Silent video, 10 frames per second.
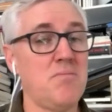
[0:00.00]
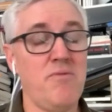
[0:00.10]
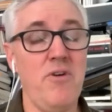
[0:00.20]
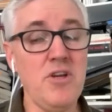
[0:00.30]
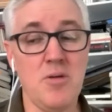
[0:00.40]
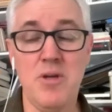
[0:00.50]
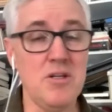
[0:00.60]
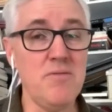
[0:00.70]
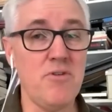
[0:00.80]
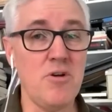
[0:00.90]
very
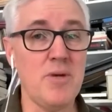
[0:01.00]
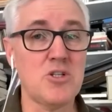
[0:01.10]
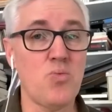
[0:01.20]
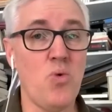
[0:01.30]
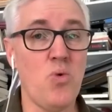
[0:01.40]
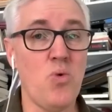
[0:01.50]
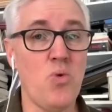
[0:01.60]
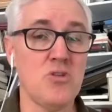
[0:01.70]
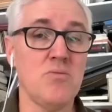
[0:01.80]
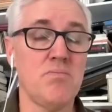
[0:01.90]
committed, very much wanting
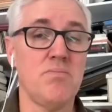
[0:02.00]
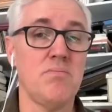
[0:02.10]
to